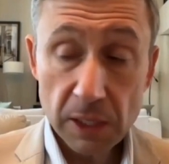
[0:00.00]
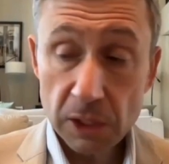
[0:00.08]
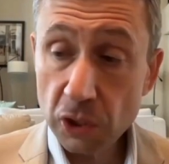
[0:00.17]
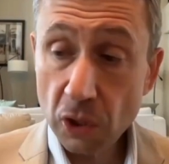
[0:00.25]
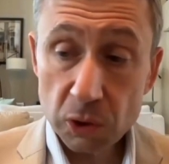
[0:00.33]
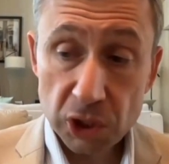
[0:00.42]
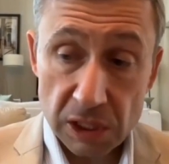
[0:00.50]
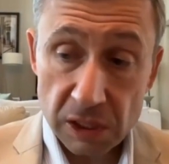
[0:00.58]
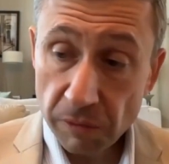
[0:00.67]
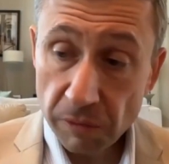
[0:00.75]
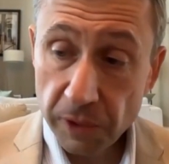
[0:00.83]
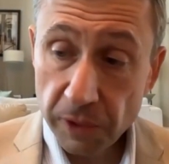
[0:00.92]
So
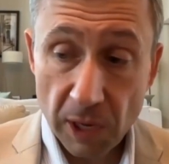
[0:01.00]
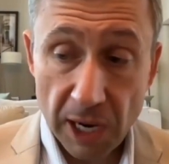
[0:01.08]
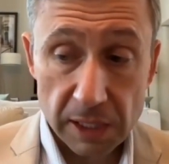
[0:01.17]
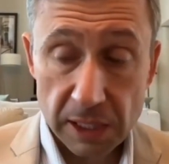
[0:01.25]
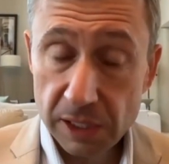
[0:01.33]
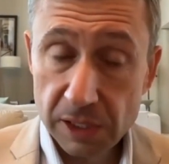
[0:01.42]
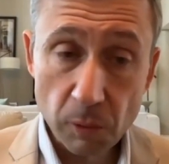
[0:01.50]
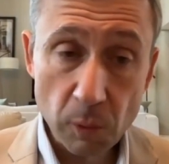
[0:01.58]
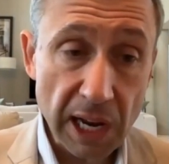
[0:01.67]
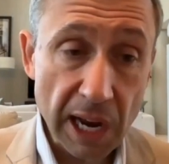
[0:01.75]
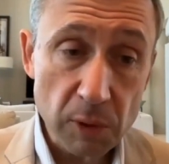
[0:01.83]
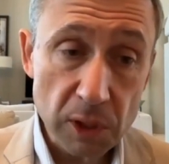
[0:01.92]
just a few ideas of
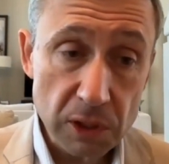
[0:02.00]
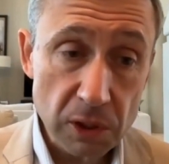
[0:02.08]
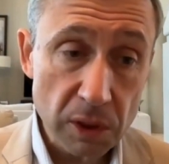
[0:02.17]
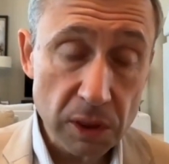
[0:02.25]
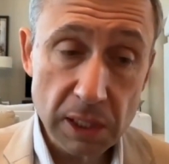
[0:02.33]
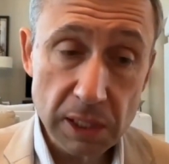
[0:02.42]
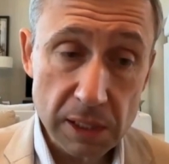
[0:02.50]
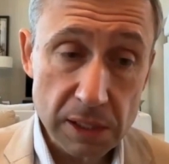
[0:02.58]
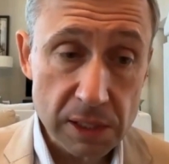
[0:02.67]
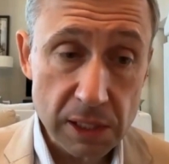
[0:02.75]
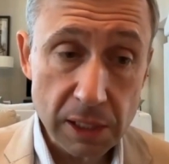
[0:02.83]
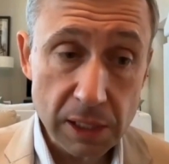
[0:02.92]
what I would do with the
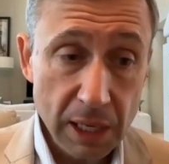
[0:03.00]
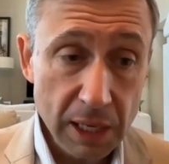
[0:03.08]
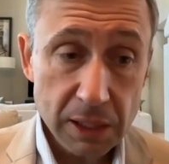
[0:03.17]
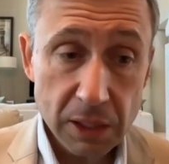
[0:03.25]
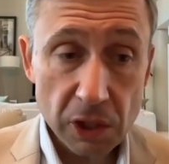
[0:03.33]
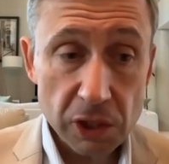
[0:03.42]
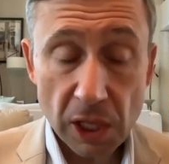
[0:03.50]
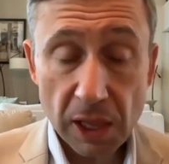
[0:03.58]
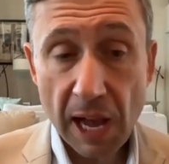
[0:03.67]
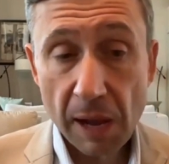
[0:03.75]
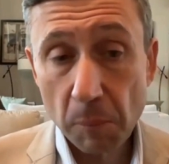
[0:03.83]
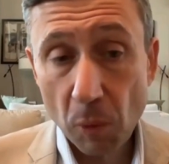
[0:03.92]
DNC. There's a
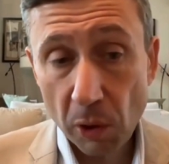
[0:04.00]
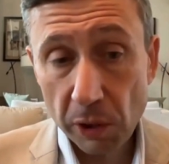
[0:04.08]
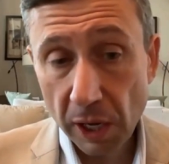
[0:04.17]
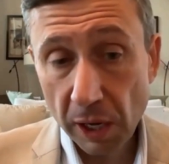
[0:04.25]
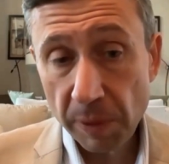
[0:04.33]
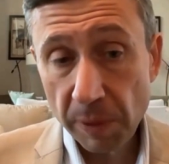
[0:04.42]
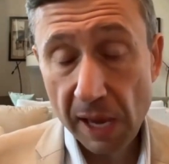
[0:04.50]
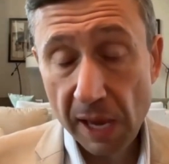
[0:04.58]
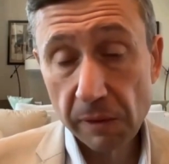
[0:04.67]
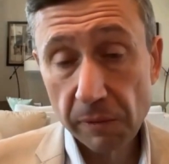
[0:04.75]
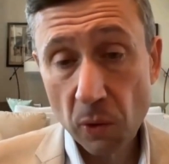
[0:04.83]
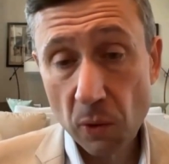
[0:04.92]
lot more to
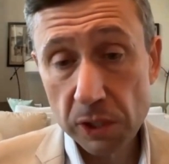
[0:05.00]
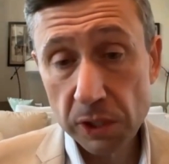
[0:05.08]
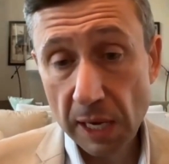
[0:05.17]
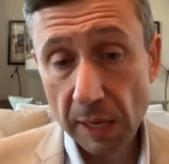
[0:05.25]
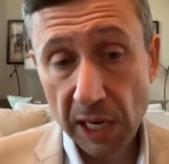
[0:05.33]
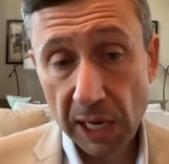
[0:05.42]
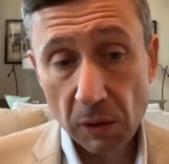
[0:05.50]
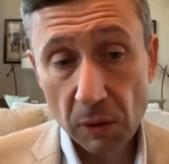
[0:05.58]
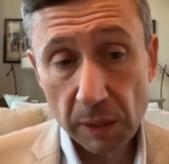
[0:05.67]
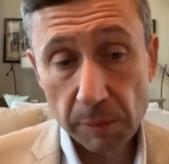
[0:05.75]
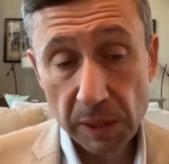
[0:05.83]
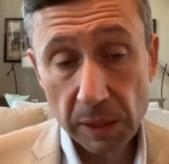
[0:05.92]
unpack, of course, Simon. I
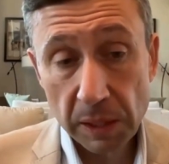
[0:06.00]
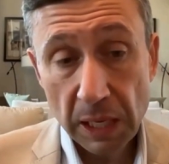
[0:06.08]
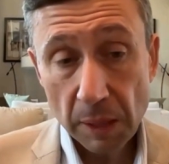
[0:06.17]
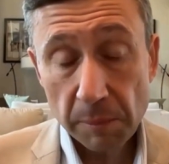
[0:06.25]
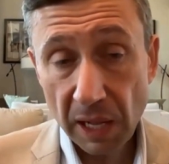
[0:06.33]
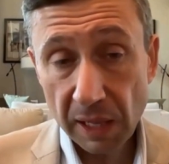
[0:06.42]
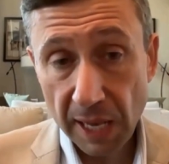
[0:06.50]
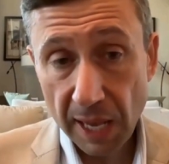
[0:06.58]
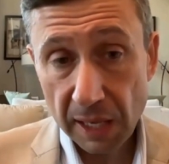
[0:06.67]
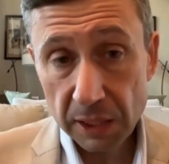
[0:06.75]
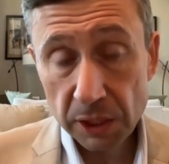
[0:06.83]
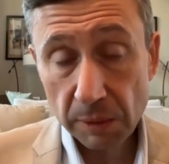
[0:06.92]
don't want to be
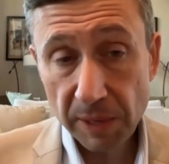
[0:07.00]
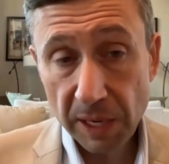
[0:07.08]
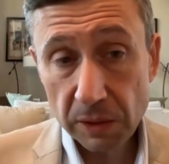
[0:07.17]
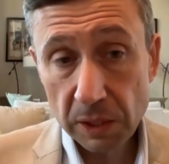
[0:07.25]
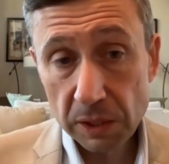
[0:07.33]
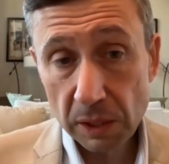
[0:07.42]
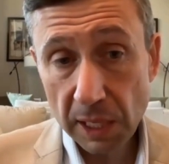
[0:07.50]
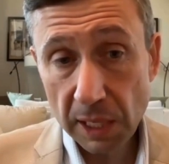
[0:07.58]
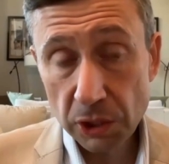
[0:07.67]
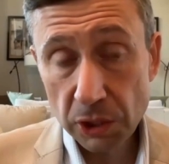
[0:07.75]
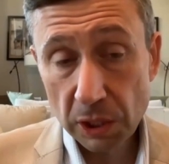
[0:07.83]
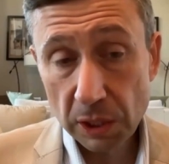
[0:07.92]
Pollyannish about this
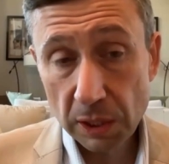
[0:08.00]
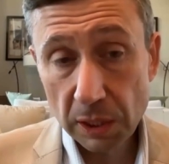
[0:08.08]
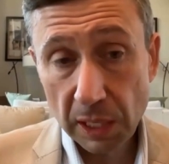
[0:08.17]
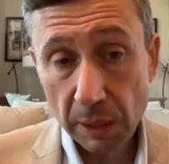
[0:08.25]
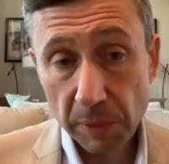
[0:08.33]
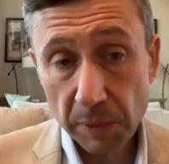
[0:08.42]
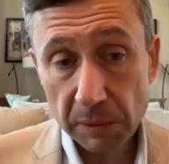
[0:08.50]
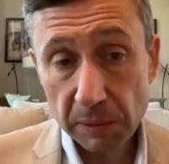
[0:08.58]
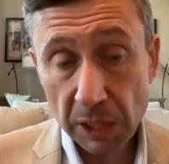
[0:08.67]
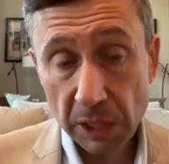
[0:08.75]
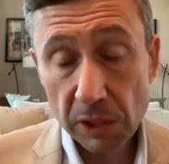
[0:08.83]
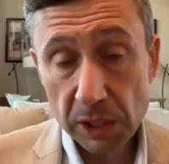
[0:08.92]
election, but
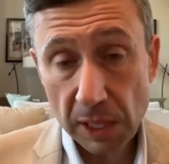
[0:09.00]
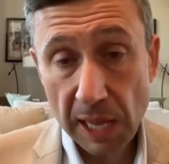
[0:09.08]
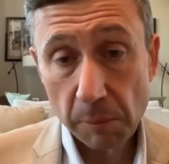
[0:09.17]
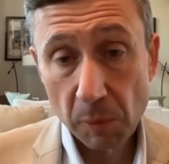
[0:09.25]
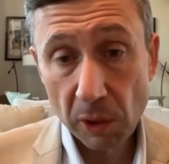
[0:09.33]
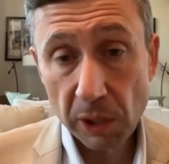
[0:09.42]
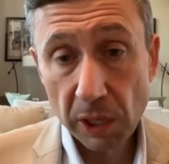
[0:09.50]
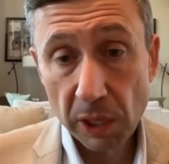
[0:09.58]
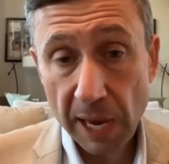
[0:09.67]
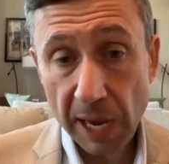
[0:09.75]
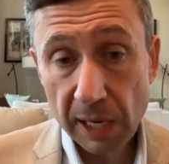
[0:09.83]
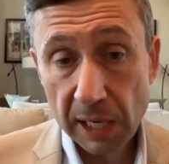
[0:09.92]
there is a lot more to
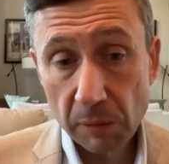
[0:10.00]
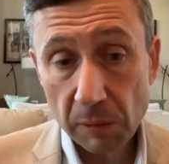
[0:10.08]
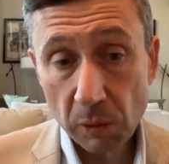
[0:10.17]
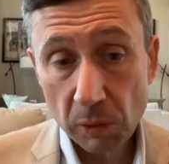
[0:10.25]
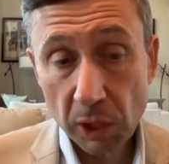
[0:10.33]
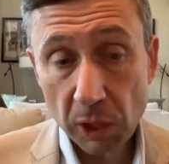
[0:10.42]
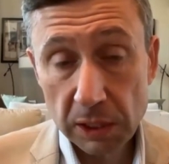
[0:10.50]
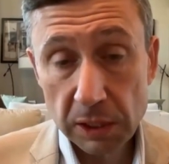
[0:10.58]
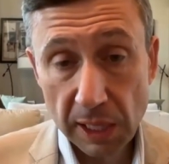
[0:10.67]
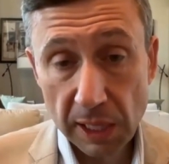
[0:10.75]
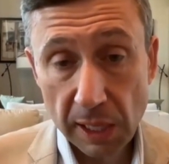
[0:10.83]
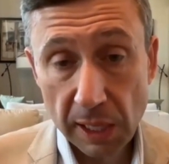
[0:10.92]
unpack, and we'll get
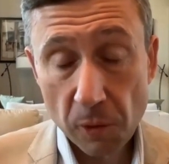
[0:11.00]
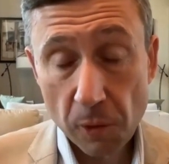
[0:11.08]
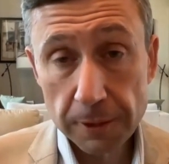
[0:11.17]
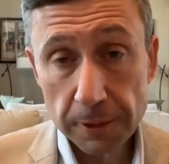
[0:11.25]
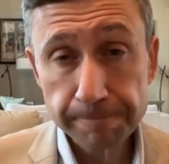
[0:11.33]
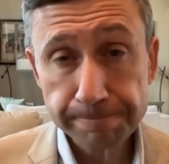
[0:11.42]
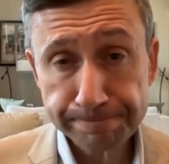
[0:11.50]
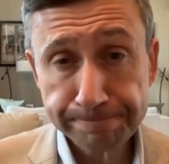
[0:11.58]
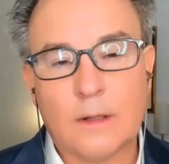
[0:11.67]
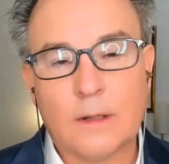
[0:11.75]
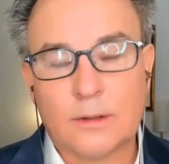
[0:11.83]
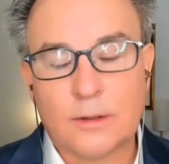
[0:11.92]
to that, of course.
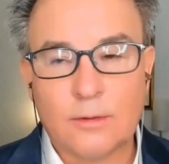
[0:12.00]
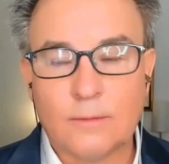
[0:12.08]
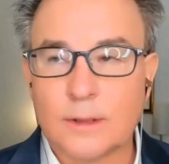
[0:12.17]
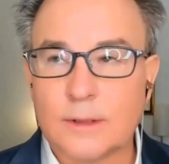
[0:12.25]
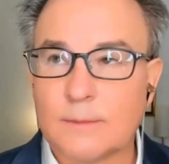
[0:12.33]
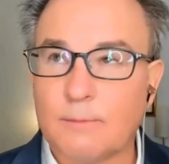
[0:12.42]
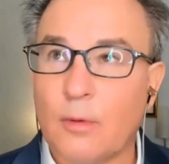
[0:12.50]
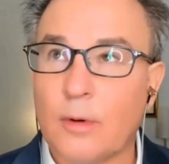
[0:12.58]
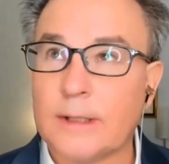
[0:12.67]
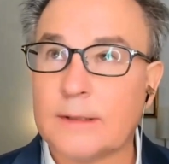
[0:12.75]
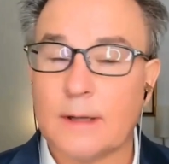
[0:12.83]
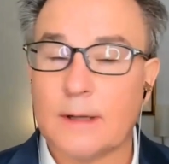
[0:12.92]
Well, and two just
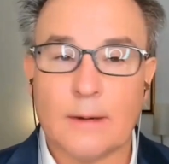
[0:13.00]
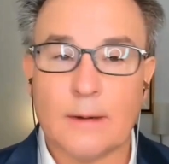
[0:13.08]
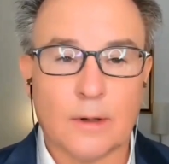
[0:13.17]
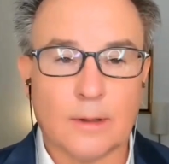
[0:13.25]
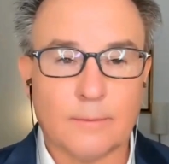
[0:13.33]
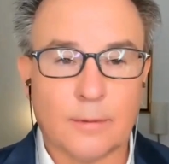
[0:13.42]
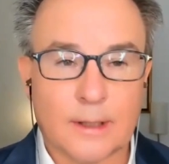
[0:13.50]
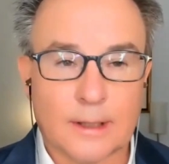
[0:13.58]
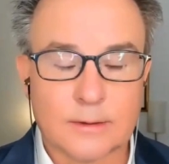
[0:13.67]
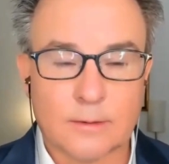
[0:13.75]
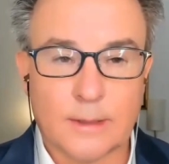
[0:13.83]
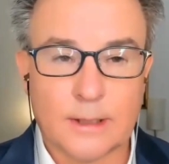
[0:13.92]
points that I want to put
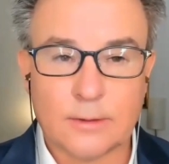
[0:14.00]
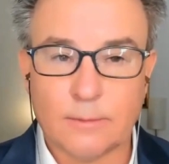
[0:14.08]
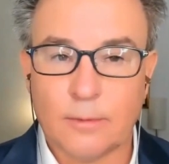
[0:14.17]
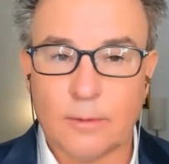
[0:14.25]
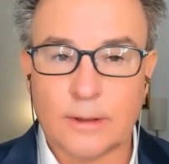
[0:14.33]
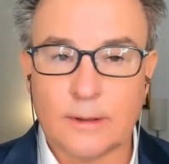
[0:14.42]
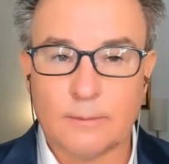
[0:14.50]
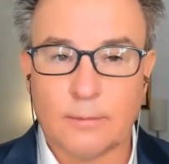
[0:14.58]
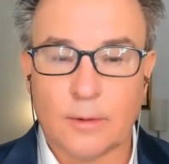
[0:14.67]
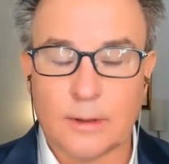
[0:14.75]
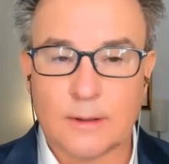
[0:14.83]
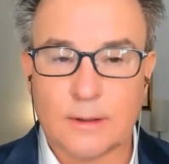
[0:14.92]
exclamation
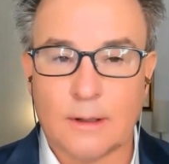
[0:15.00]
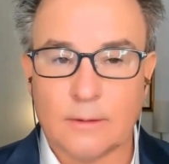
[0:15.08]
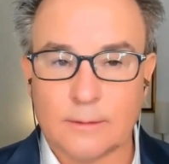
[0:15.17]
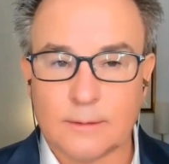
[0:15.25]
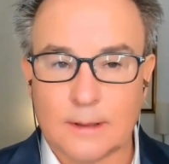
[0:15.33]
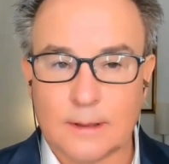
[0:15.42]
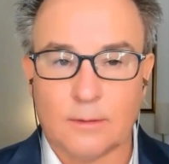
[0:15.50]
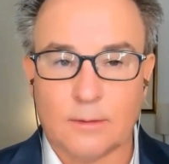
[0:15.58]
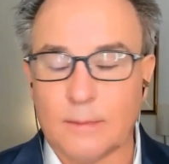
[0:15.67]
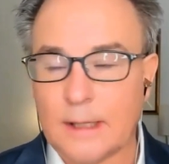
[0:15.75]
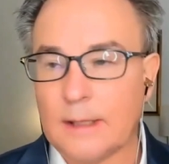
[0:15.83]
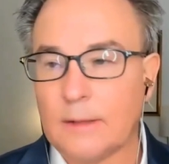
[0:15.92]
points on, or that you
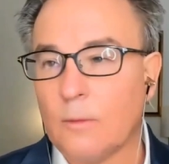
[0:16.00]
made.